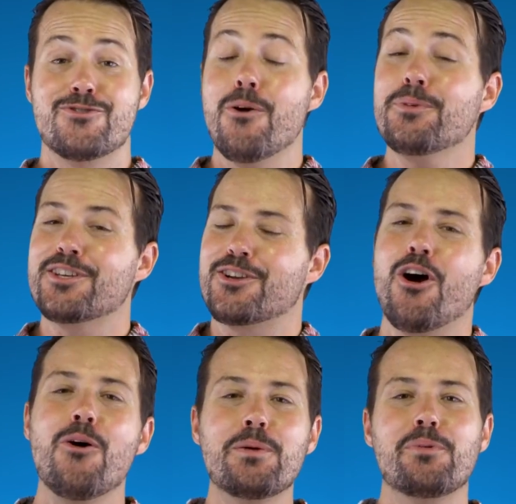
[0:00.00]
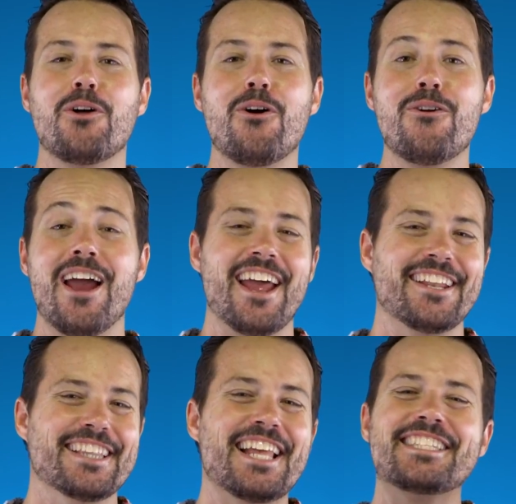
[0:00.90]
Drop us a comment below
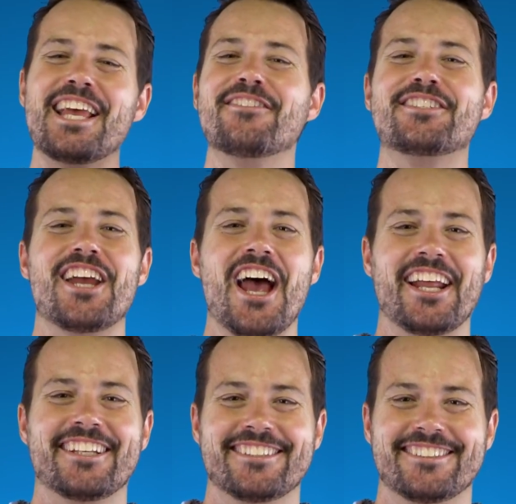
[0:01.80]
and let's have a chat.